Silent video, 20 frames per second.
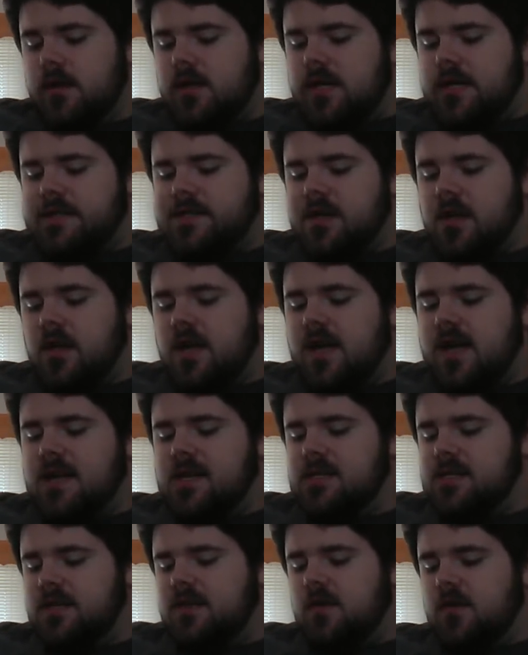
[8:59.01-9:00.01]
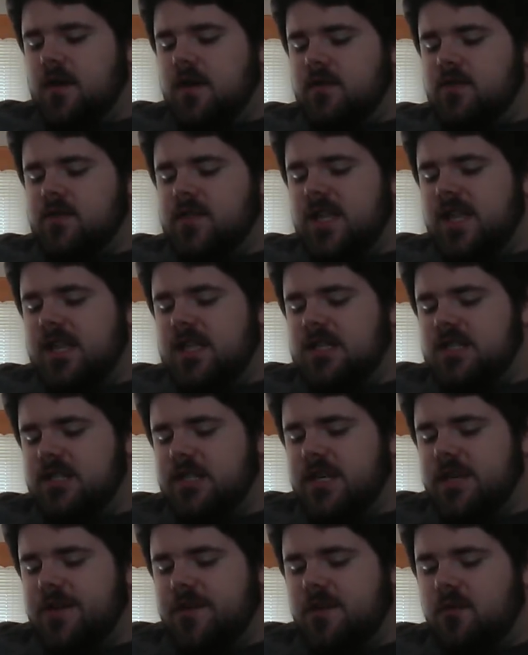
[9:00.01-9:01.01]
That's all it has. It don't have stainless
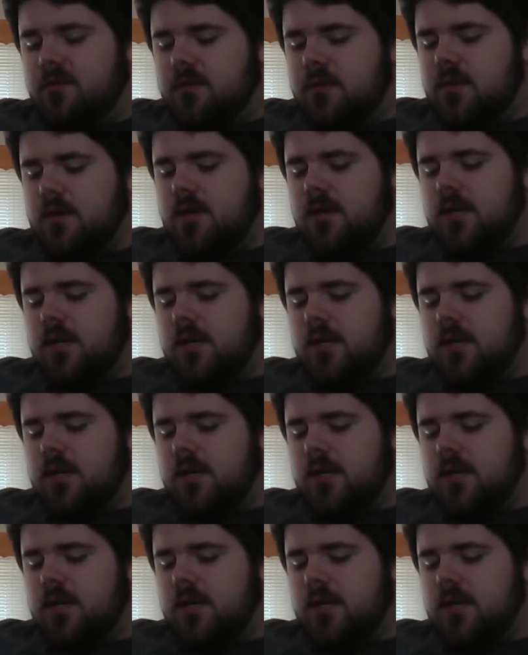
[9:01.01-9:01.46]
steel.